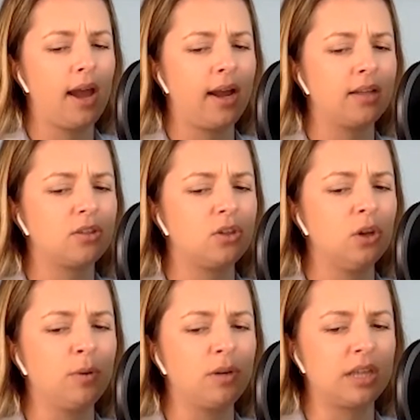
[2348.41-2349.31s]
I got
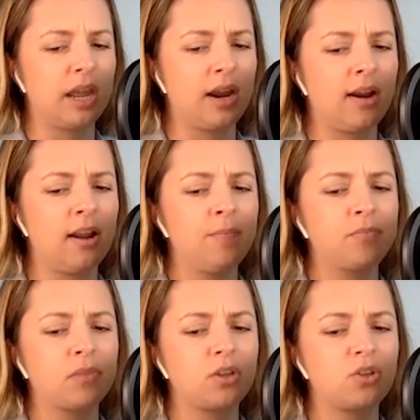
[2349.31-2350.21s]
super scared,
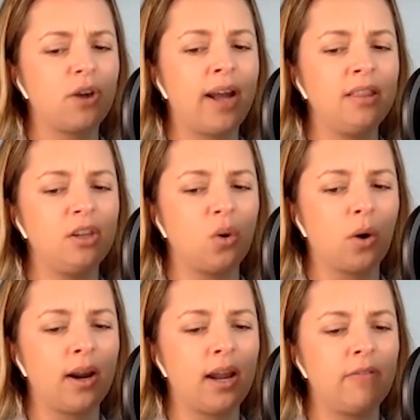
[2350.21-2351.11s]
tried the
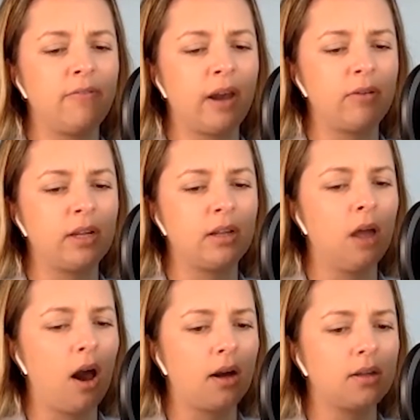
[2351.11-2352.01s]
door, and found it
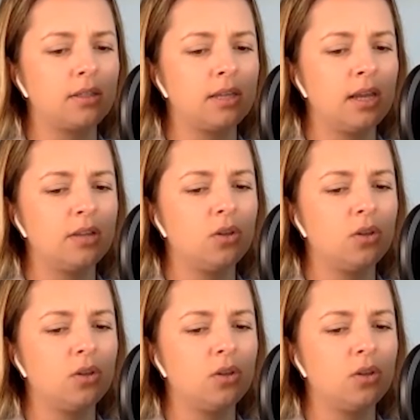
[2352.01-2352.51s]
locked.